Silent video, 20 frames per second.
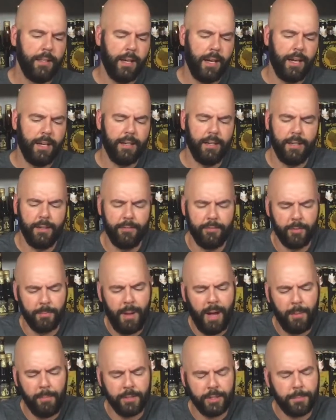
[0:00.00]
from
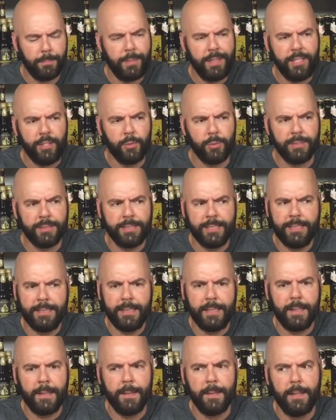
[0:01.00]
how much peach was in
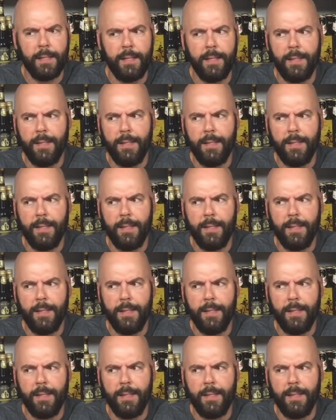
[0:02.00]
there.